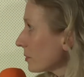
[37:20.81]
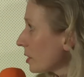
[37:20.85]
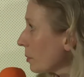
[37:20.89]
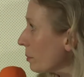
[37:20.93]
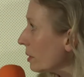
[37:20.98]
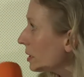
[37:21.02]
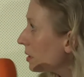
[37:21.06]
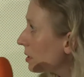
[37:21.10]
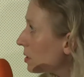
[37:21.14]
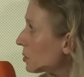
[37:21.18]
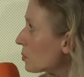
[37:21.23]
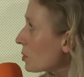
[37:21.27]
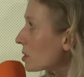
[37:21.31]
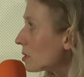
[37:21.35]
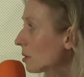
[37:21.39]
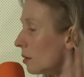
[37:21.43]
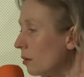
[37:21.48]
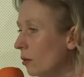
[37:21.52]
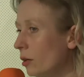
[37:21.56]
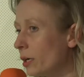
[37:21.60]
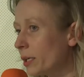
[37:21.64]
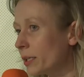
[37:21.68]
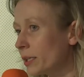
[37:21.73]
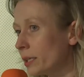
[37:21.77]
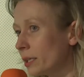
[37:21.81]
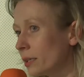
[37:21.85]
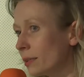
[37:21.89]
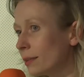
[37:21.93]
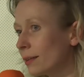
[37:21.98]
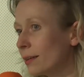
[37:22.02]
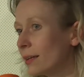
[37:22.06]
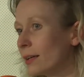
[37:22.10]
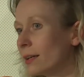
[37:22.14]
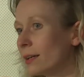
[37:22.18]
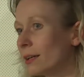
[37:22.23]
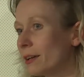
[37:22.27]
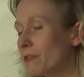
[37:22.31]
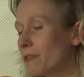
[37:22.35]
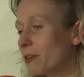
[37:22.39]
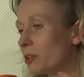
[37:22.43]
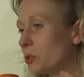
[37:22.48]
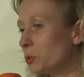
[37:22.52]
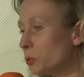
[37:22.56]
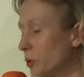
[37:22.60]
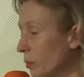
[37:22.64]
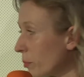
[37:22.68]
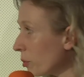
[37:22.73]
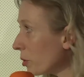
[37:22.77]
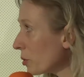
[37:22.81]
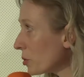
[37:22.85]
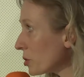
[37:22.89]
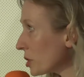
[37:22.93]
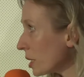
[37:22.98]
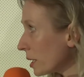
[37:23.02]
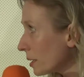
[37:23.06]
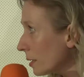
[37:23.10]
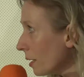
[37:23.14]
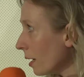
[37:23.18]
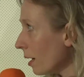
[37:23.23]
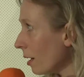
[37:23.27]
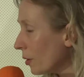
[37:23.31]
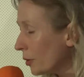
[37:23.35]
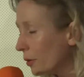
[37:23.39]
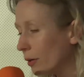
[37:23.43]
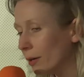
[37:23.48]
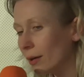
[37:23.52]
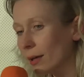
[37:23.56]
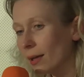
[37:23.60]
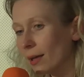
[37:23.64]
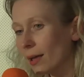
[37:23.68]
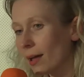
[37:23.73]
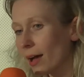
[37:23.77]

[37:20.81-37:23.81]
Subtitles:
But this was a learning. If I do a project now,